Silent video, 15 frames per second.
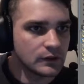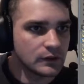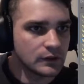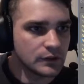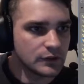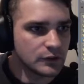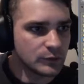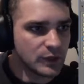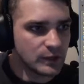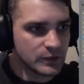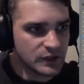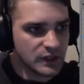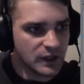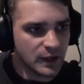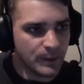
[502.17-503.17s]
Should be able to
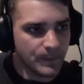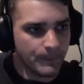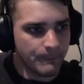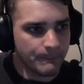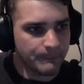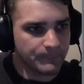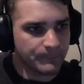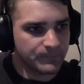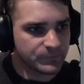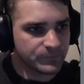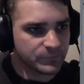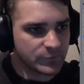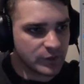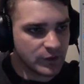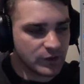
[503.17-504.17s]
see that.
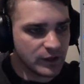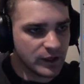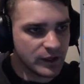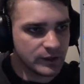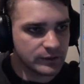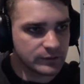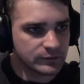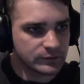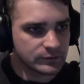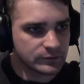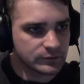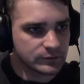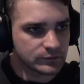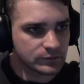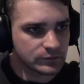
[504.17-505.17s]
Okay,
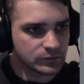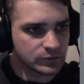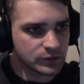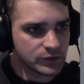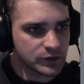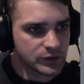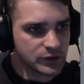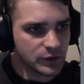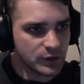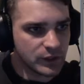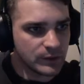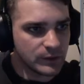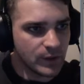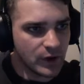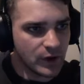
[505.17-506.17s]
so
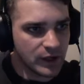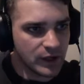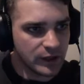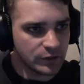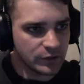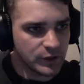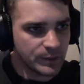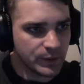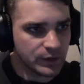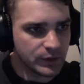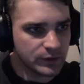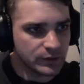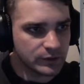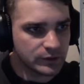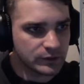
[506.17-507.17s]
in my
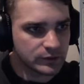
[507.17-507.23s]
repo,